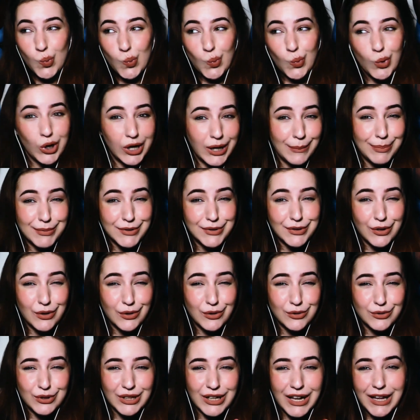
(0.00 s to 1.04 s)
more
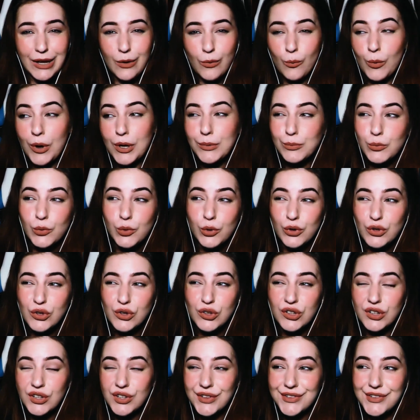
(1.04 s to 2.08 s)
episodes, like one
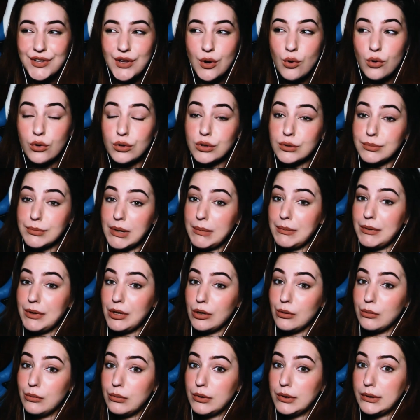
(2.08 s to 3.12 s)
more or so, or maybe
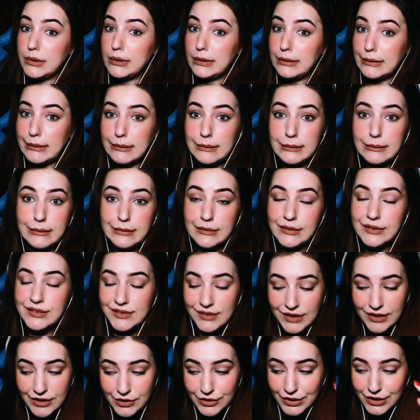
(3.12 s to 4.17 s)
you want the whole
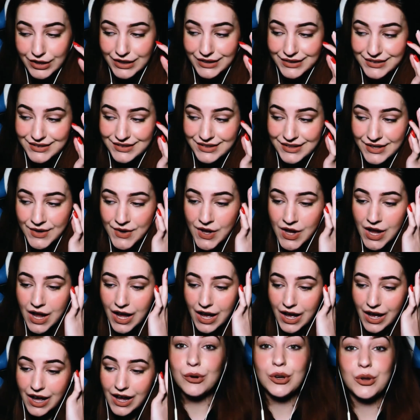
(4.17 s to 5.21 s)
series
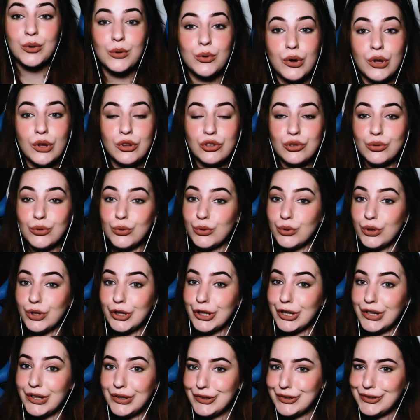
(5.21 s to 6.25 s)
rewatch
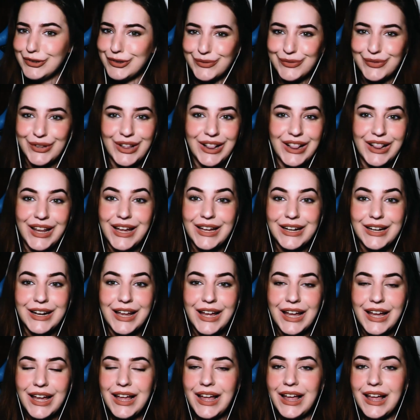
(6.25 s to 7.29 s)
or something like
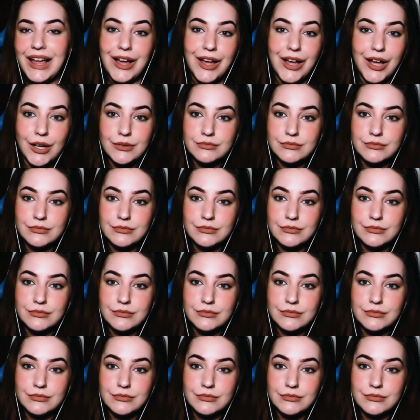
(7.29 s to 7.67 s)
that.